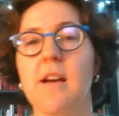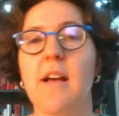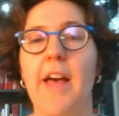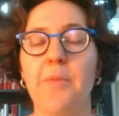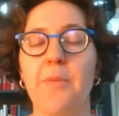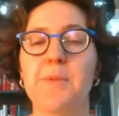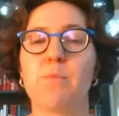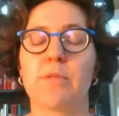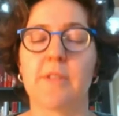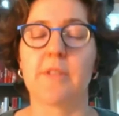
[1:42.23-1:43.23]
helps
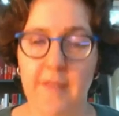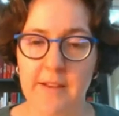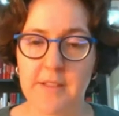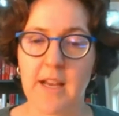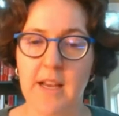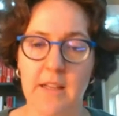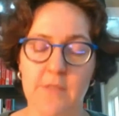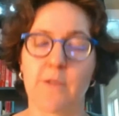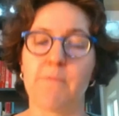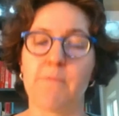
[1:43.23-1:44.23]
prevent us
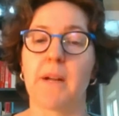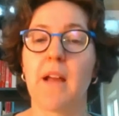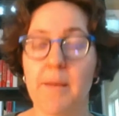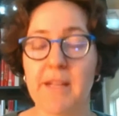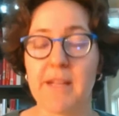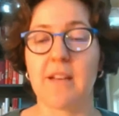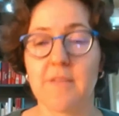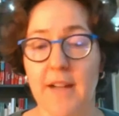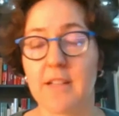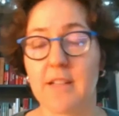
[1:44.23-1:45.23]
from becoming
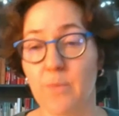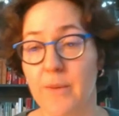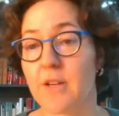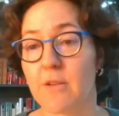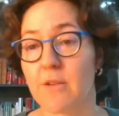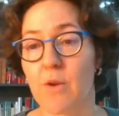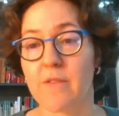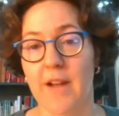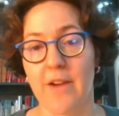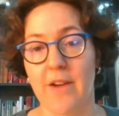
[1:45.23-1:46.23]
infected with
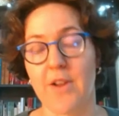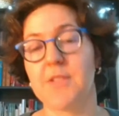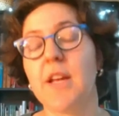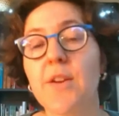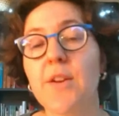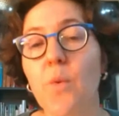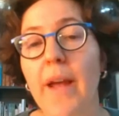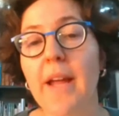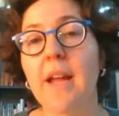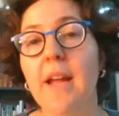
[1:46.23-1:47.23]
coronavirus in a
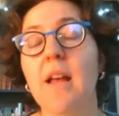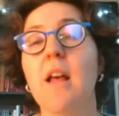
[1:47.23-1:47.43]
way